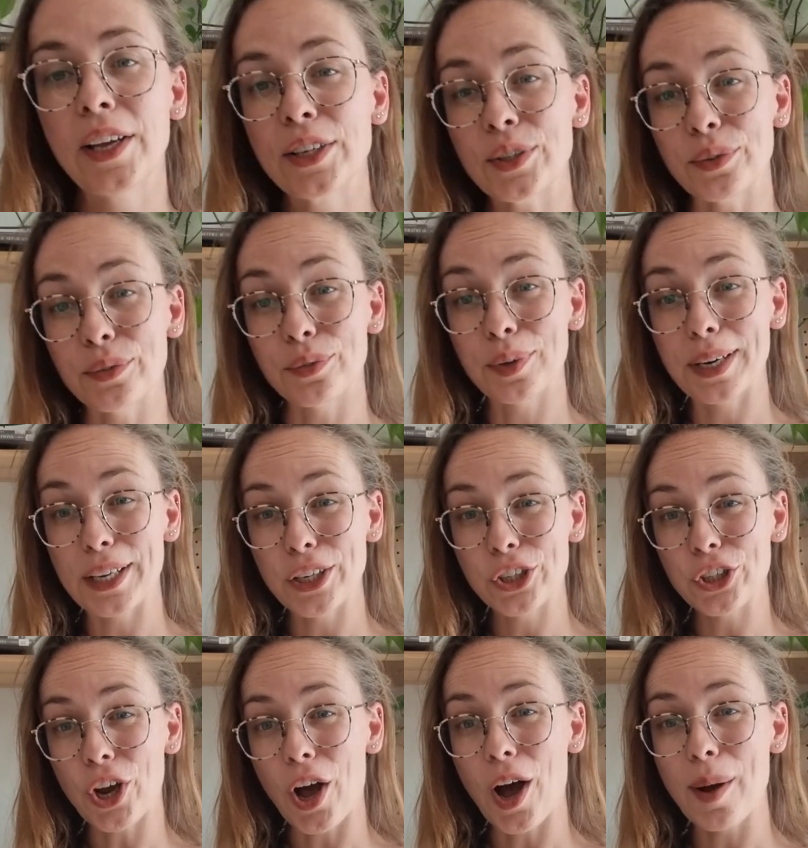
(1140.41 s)
sort of really
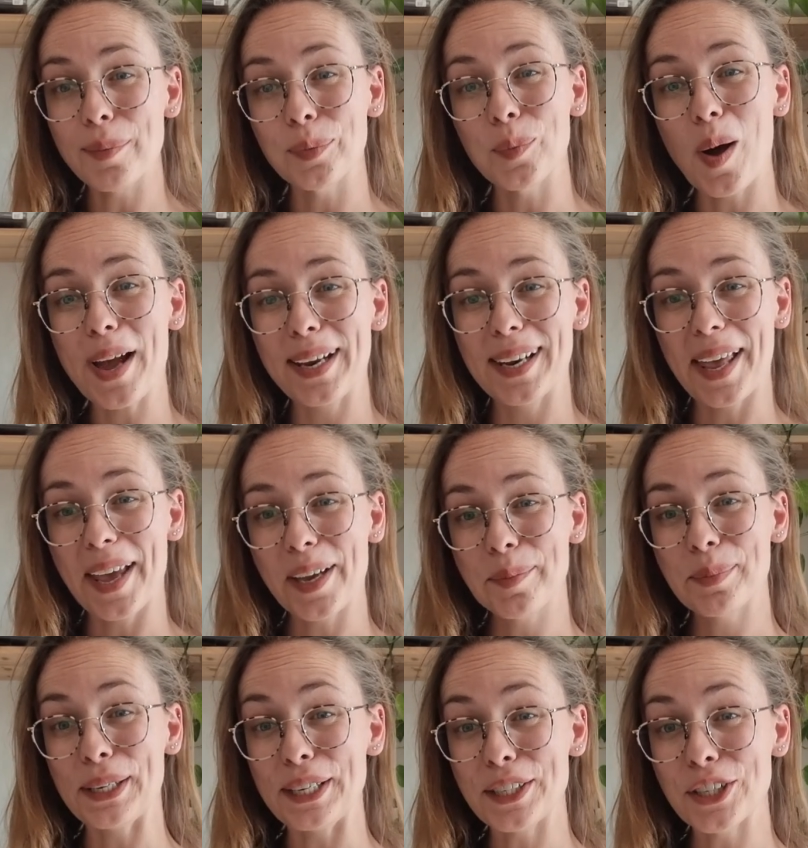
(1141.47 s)
sharp wide leg
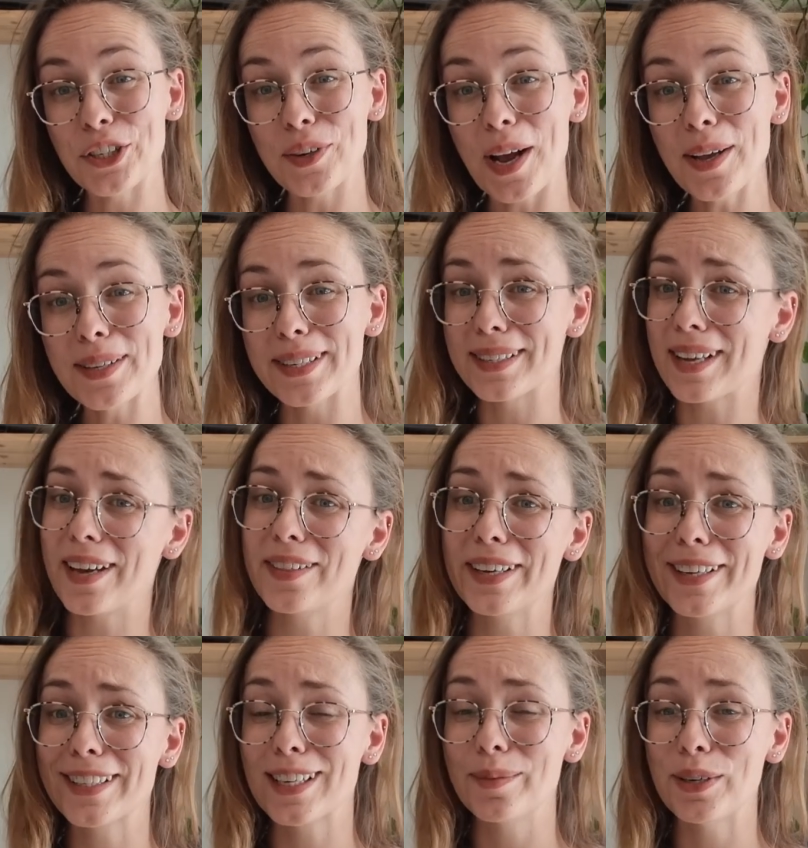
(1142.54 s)
pleated trousers. I think
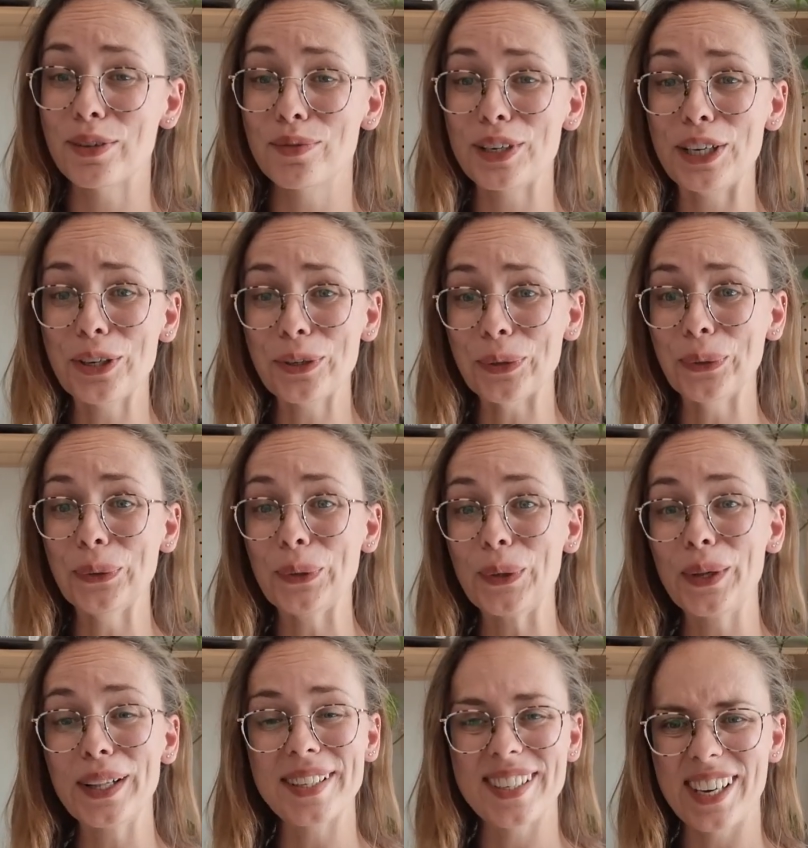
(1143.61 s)
it's going to be a really
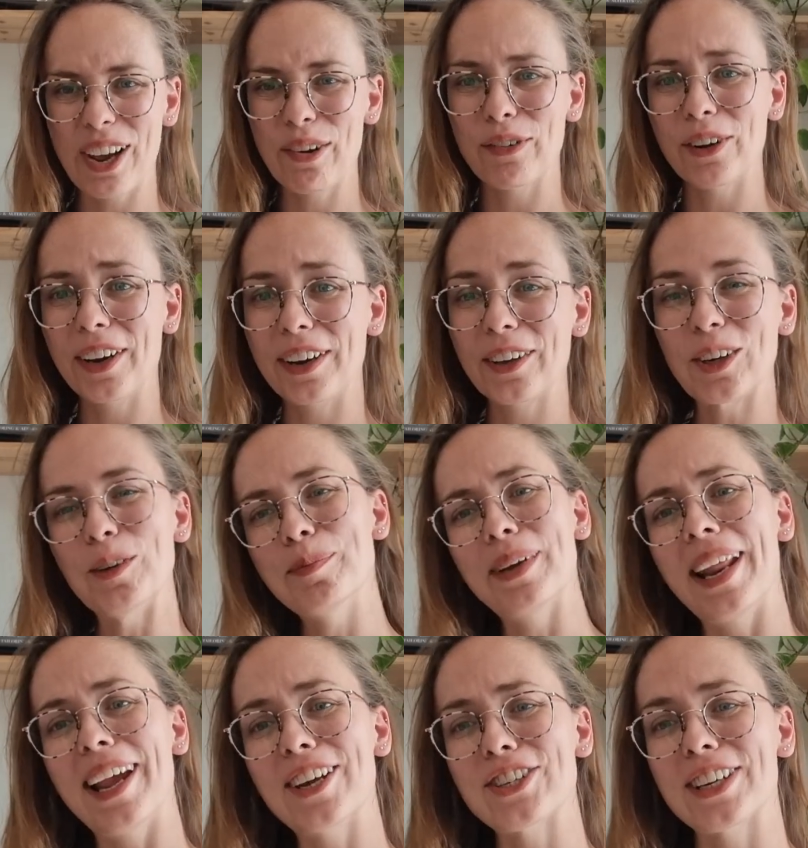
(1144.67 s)
cool different
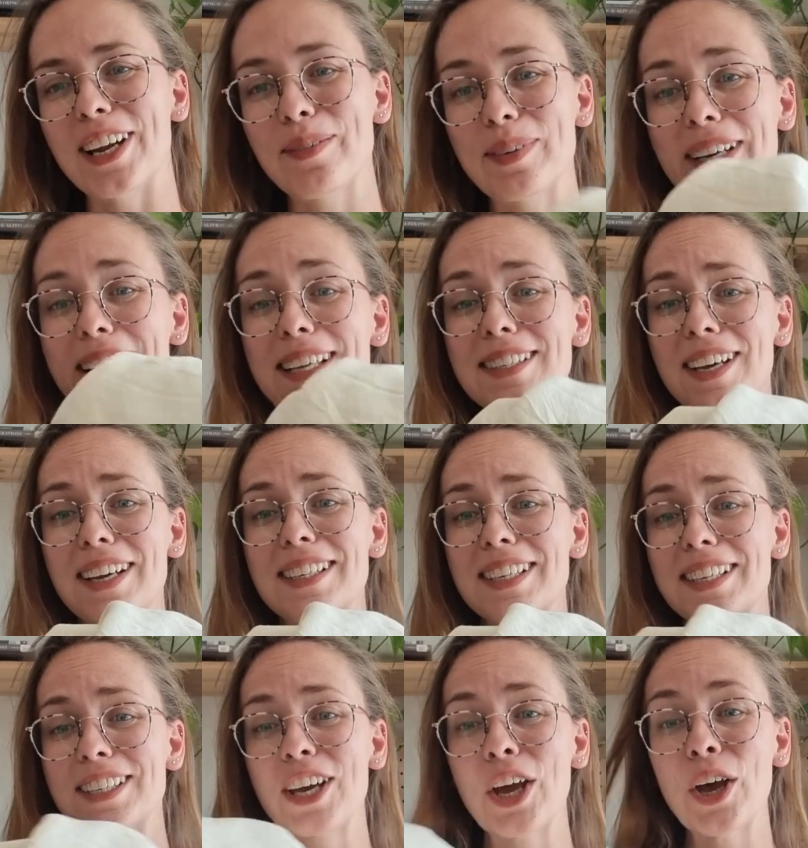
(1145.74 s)
combination. I'm really
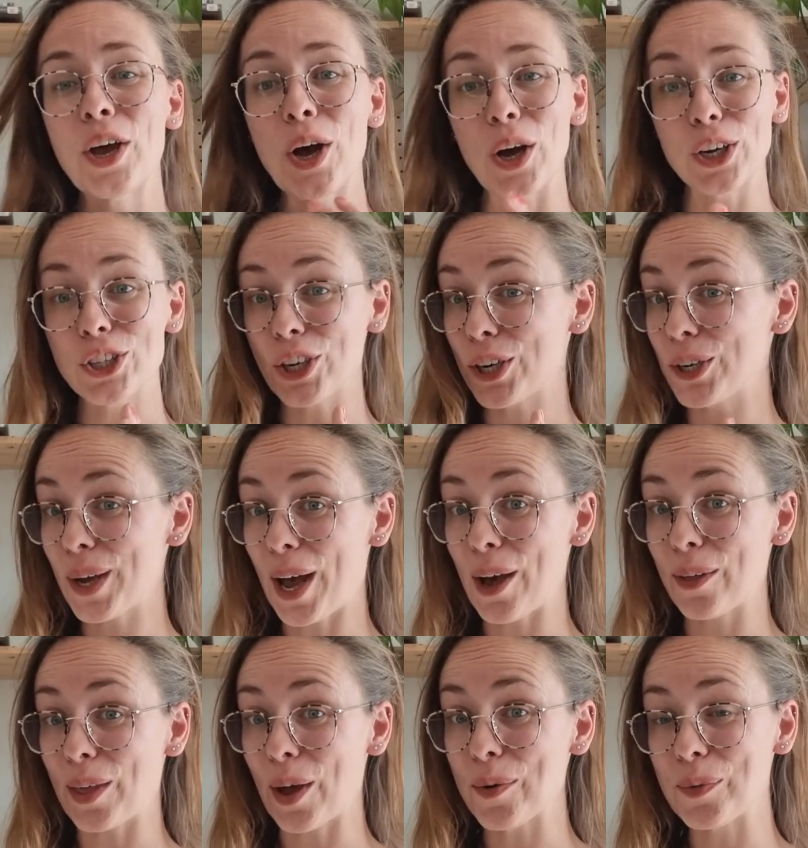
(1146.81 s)
excited. I'll show you how
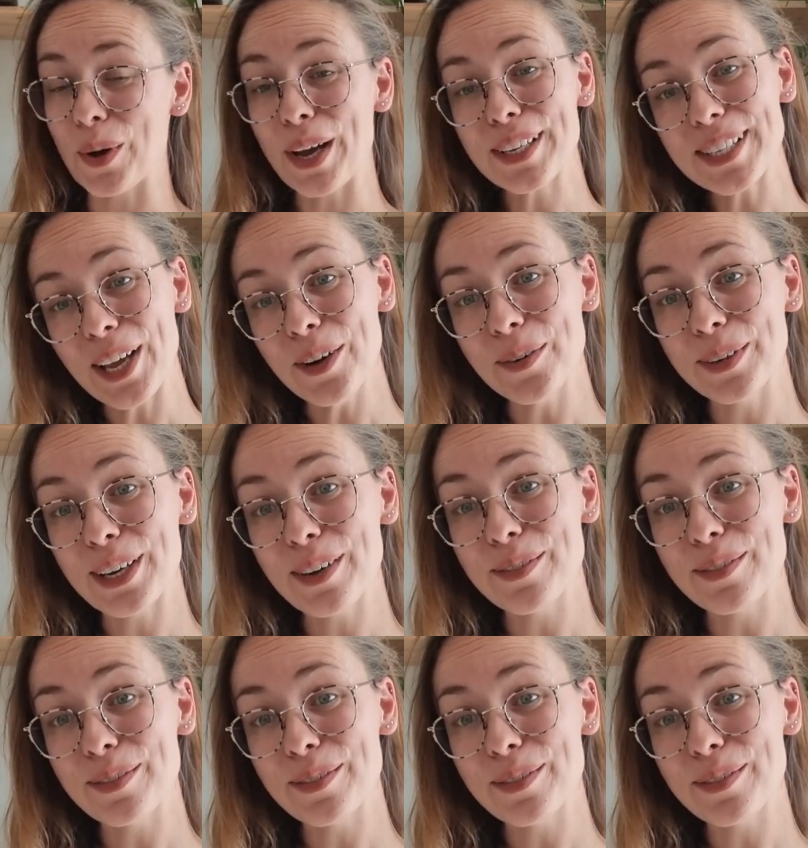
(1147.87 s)
that works out when I've